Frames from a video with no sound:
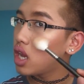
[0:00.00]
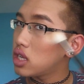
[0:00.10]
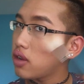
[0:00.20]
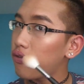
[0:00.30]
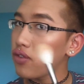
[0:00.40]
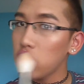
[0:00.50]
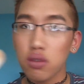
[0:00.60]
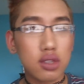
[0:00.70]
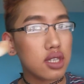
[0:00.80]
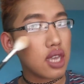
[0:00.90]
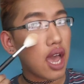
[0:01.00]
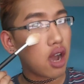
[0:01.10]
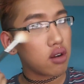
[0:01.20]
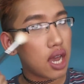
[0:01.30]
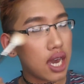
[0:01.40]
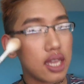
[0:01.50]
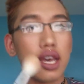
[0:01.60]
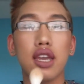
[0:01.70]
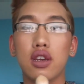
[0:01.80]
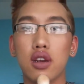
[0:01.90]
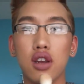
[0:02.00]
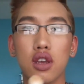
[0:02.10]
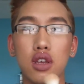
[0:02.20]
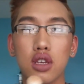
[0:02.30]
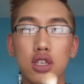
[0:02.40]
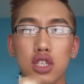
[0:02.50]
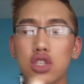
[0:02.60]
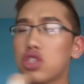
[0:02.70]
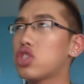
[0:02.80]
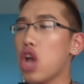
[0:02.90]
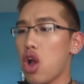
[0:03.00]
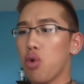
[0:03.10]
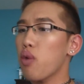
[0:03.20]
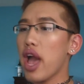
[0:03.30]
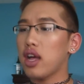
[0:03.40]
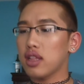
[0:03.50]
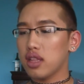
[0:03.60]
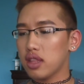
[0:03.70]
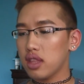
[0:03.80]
diffuses out highlighter so well.